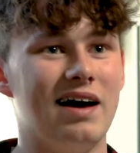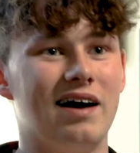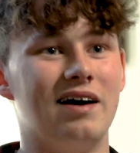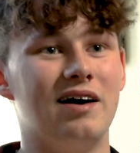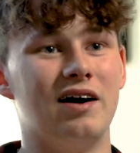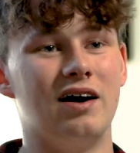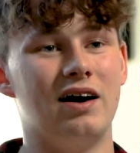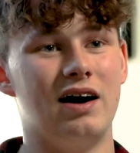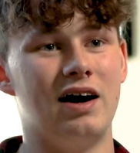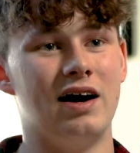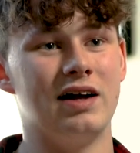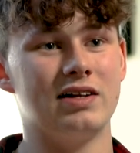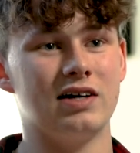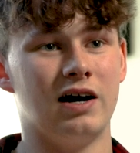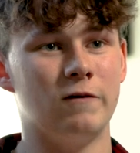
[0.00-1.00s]

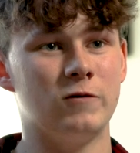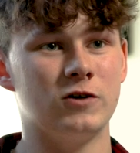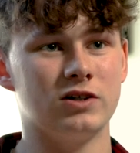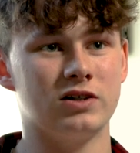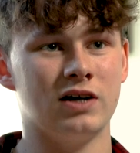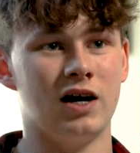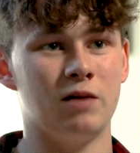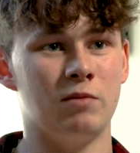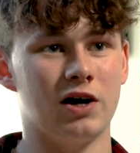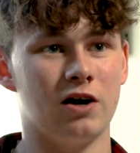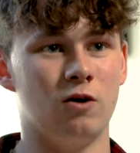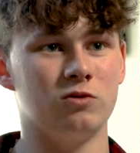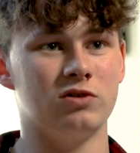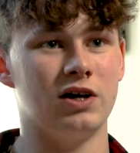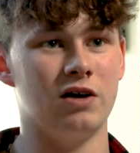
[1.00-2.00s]
and I've just started my
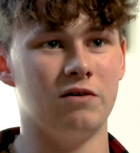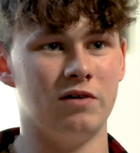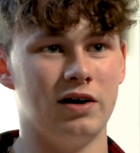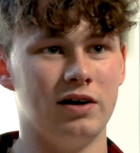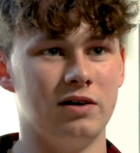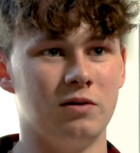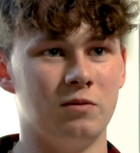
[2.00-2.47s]
gold DV,